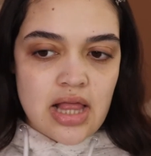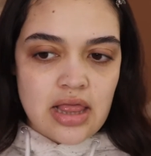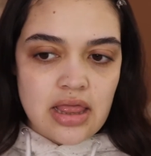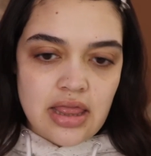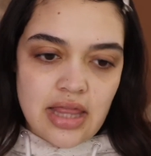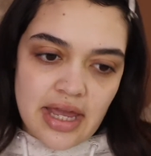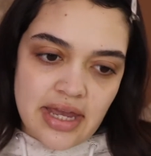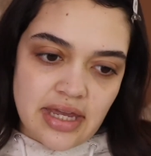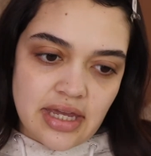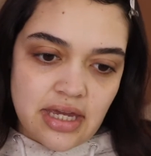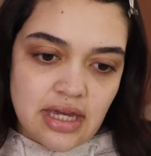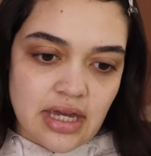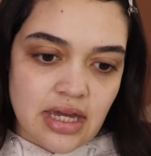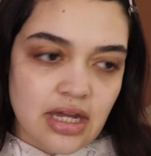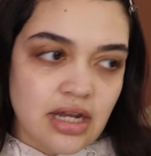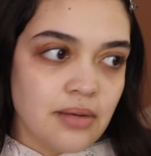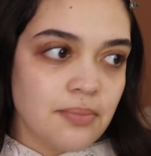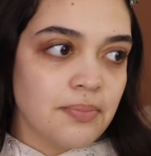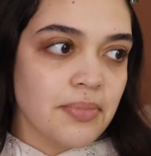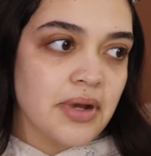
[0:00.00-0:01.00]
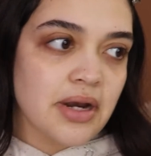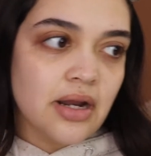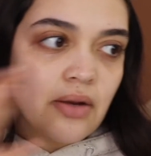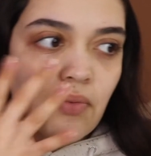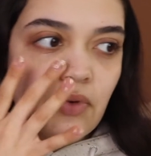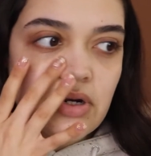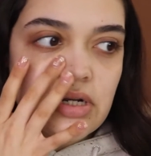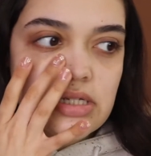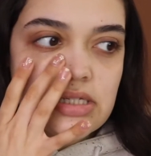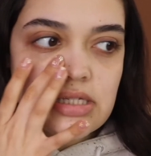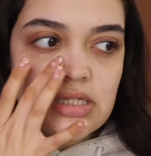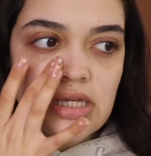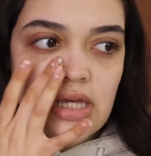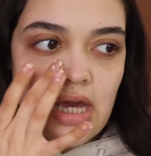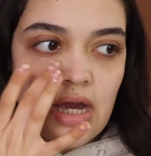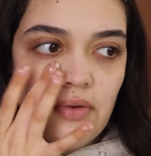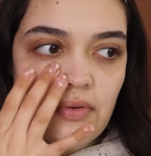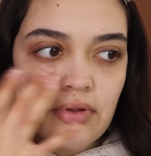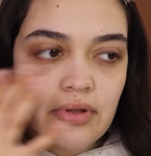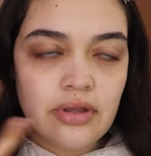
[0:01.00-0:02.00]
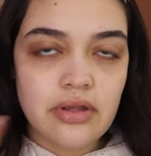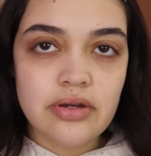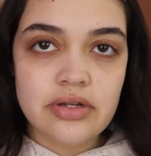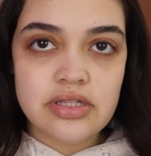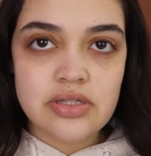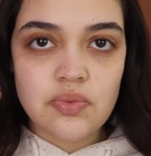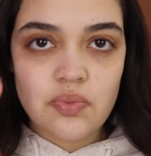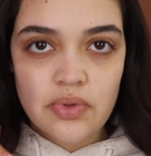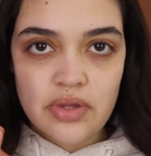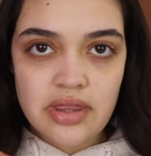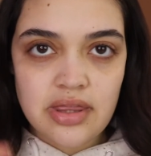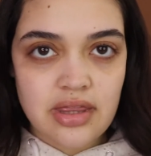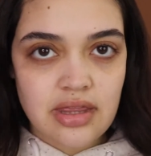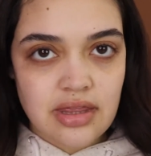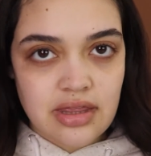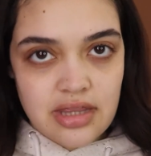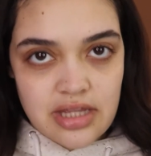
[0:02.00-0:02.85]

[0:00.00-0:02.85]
like it, but I want to see how it looks with